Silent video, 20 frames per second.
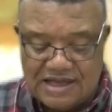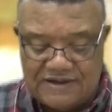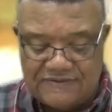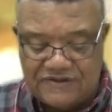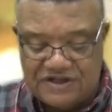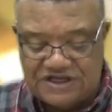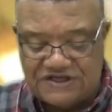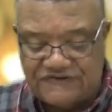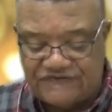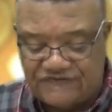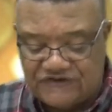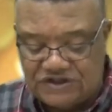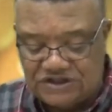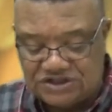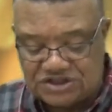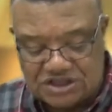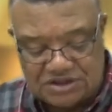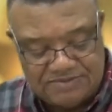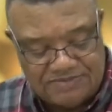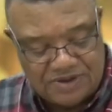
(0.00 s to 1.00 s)
This
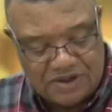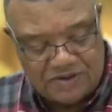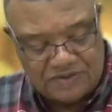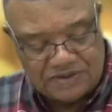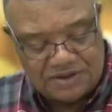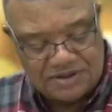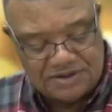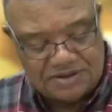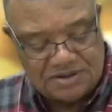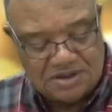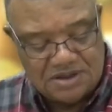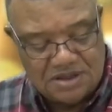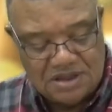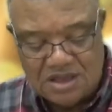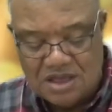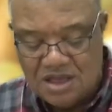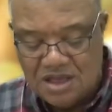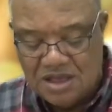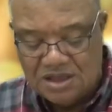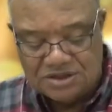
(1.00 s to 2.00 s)
first component
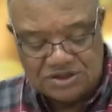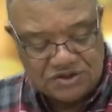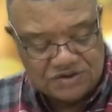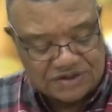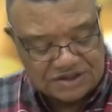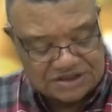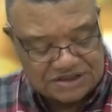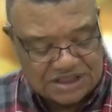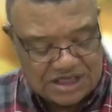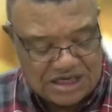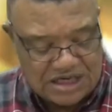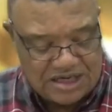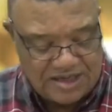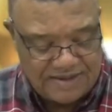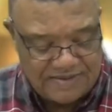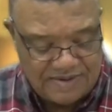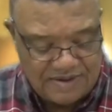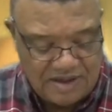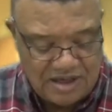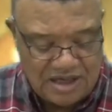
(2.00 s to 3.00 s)
to the
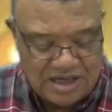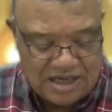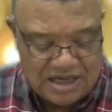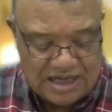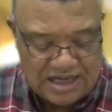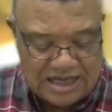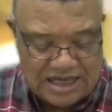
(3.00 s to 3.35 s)
psalm